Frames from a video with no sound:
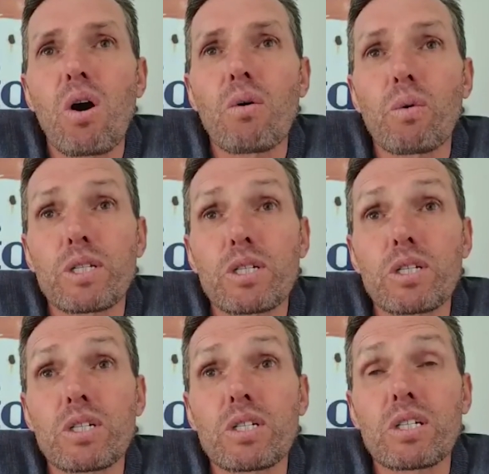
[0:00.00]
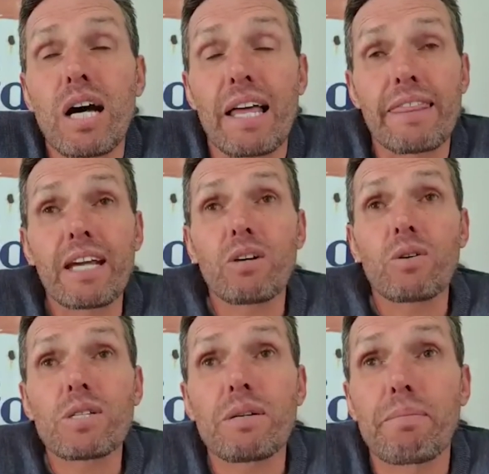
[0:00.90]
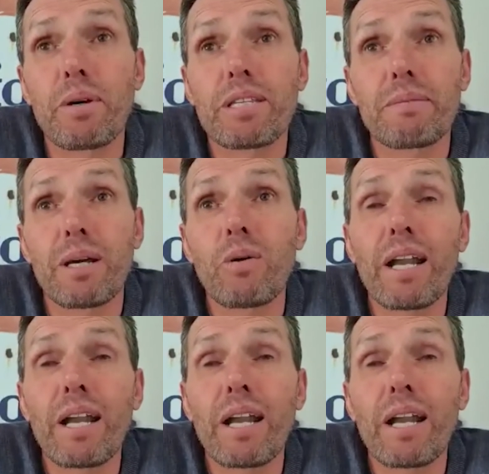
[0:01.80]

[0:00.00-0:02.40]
Which I think also birthed in me quite a